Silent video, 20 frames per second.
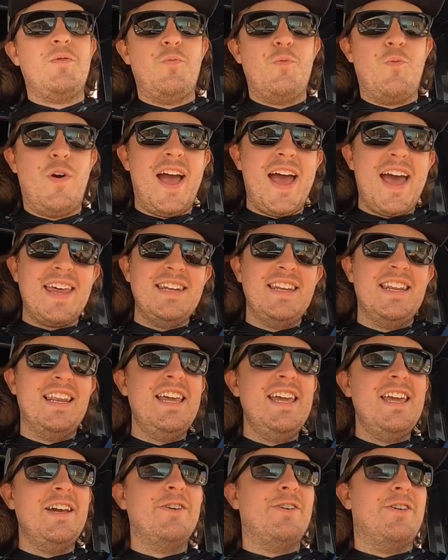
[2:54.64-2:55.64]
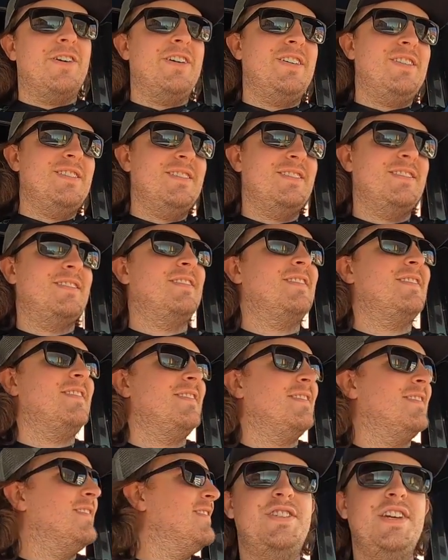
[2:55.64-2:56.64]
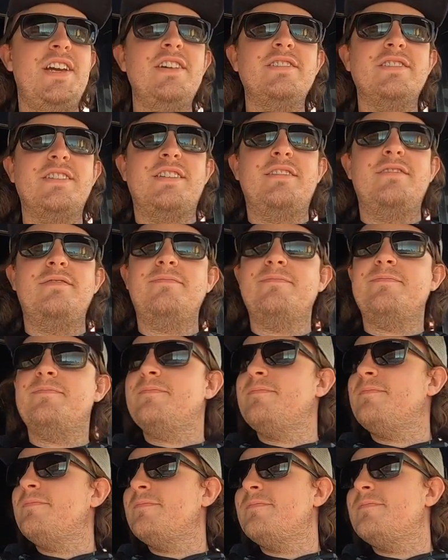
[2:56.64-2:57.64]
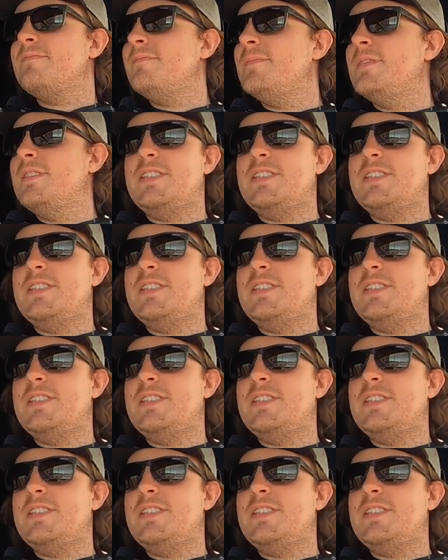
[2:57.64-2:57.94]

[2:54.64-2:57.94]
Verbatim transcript: Riding legal. Chilling.